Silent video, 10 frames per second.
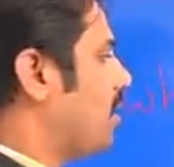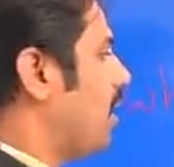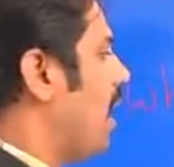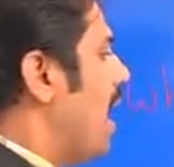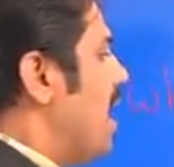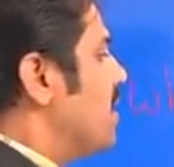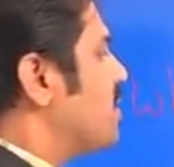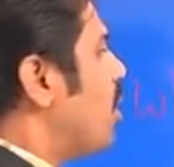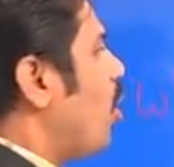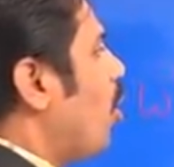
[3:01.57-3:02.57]

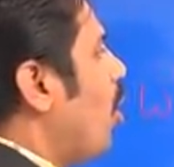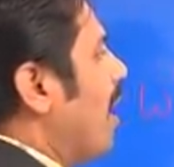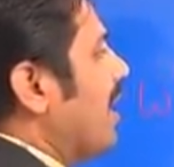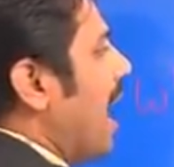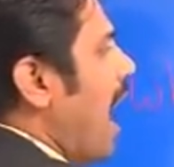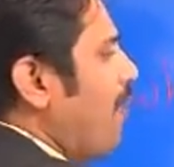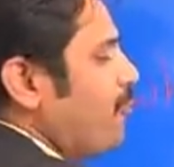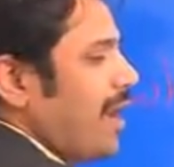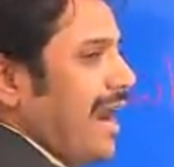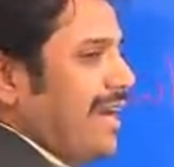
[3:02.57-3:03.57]
So after
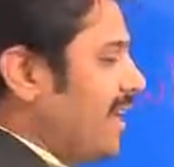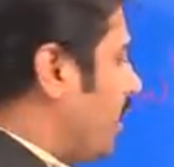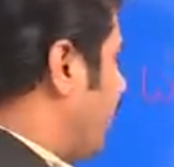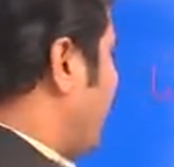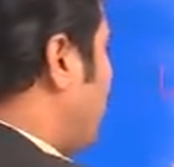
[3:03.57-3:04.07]
writing indentation